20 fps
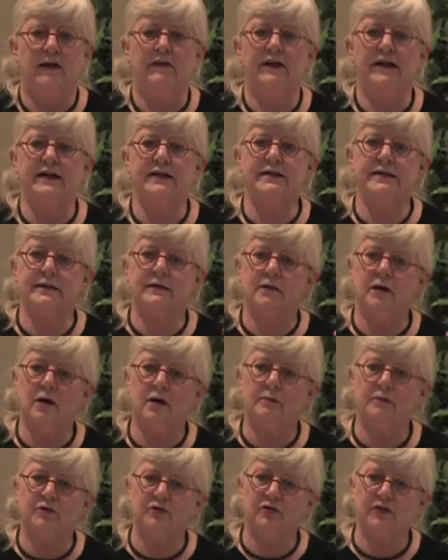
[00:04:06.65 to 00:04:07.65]
and they did
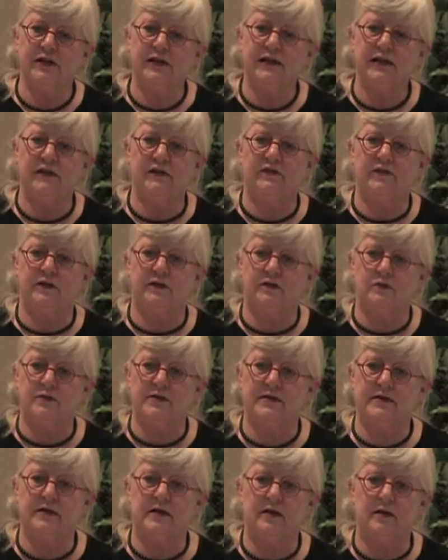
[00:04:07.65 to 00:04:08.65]
not believe that there
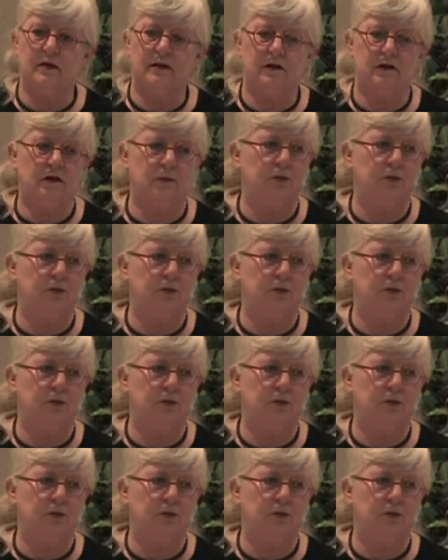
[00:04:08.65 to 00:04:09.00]
was any